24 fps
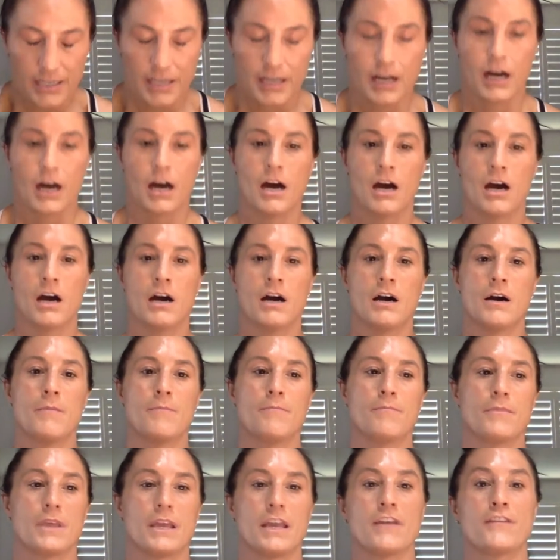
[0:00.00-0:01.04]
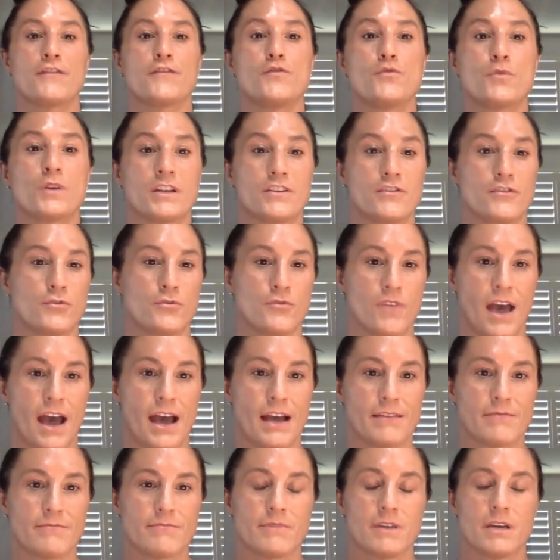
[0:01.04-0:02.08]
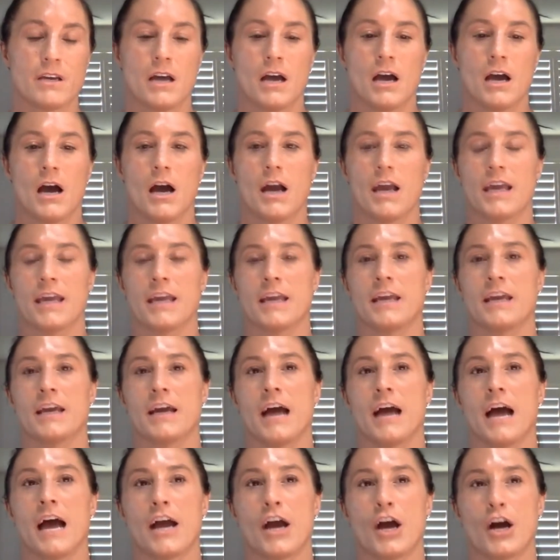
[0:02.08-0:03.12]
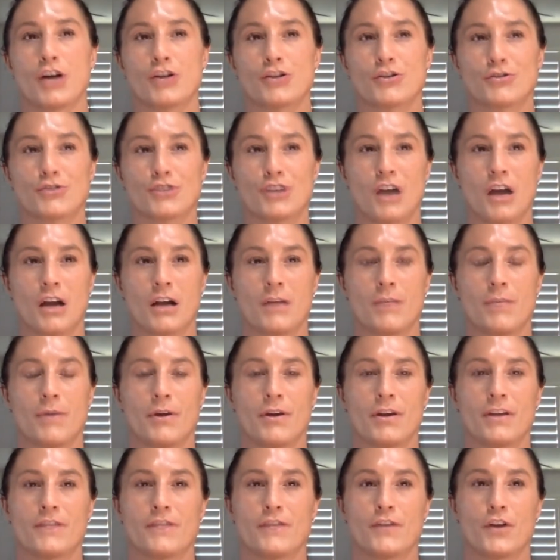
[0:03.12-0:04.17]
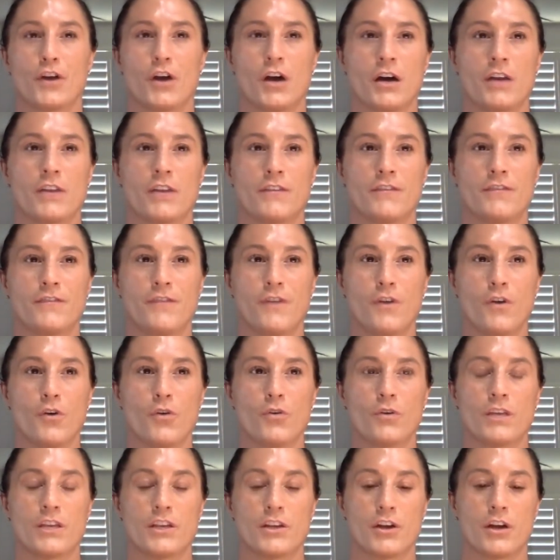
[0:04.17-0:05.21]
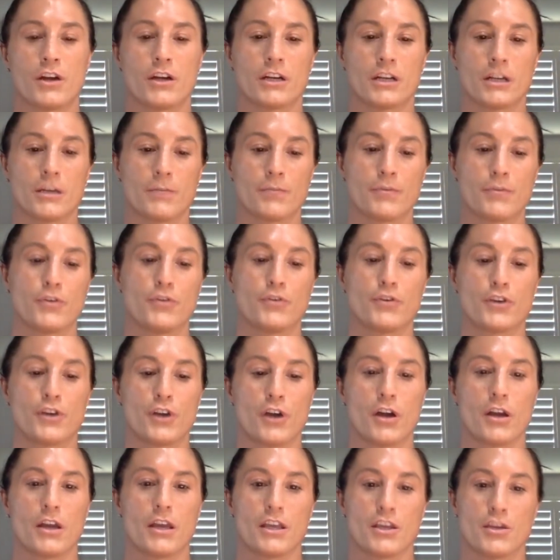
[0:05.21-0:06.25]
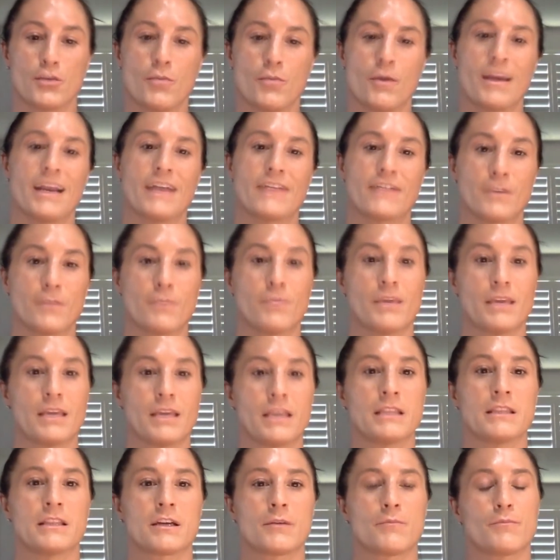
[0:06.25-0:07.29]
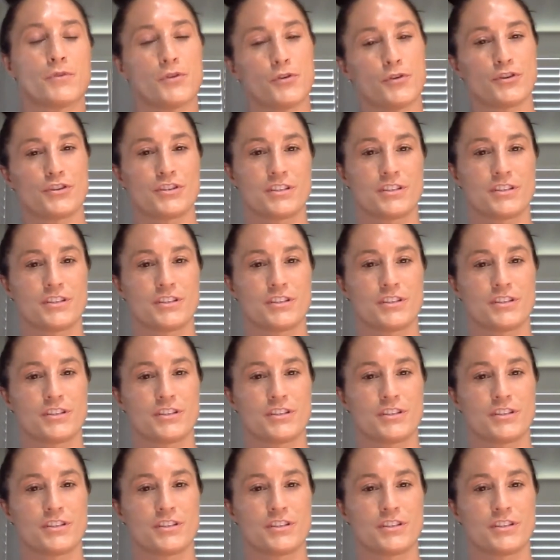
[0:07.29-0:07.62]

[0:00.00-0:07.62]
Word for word: um, if you can do that. It, I also talk about if you're on the phone and you're on a computer, you might have to be in the computer,